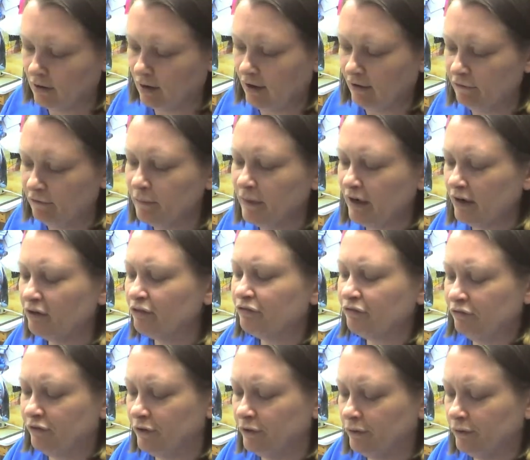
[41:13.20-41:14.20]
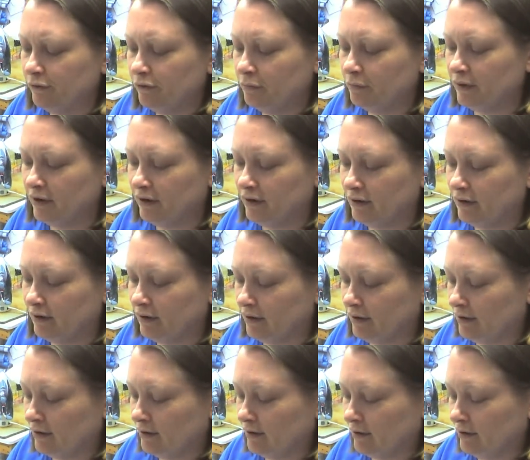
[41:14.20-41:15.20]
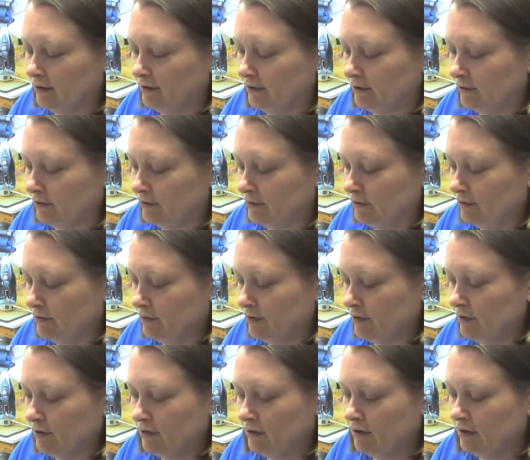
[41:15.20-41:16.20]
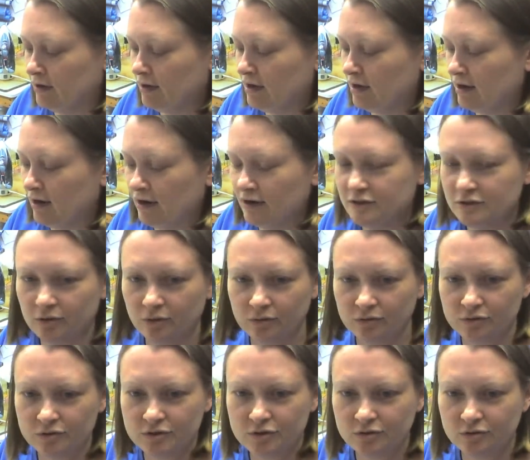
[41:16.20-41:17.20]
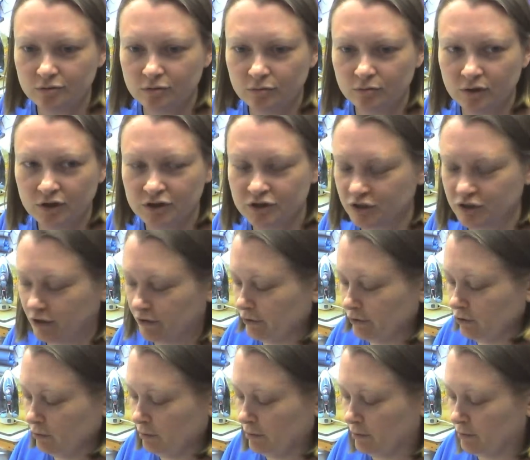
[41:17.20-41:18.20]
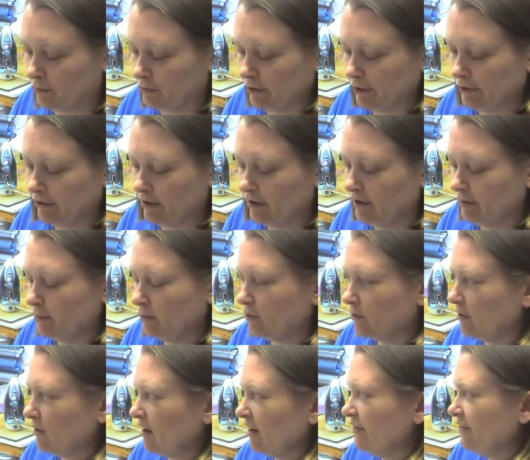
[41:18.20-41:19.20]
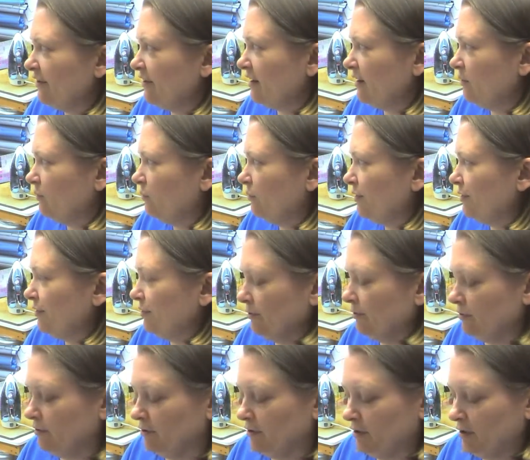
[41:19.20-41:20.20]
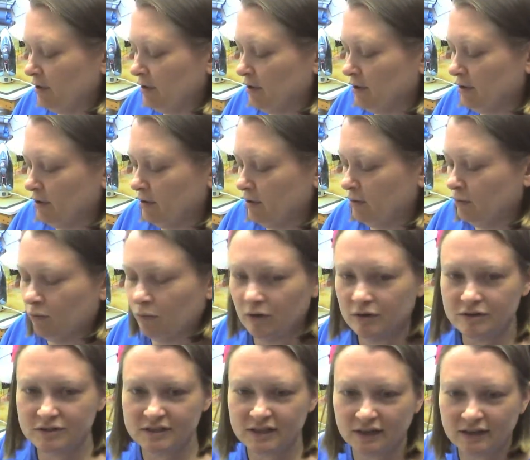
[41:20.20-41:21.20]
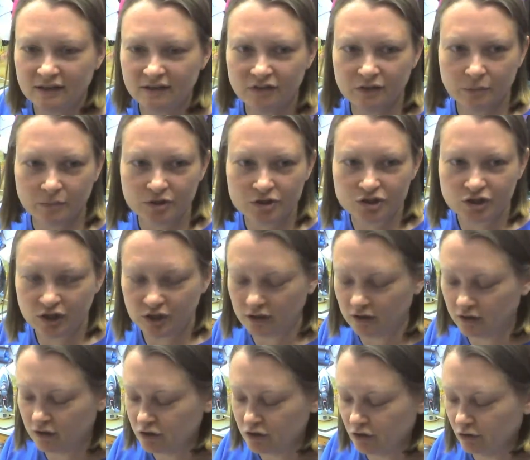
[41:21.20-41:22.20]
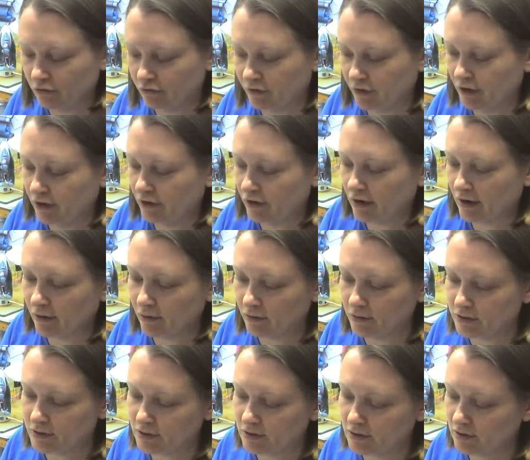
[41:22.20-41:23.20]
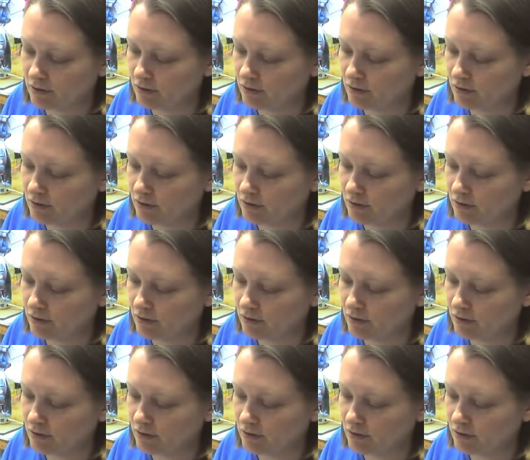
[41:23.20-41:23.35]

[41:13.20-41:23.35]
I've made a few, but you know, I don't do much in the hoop embroidery anymore. I think I will once I get the machine issue figured out.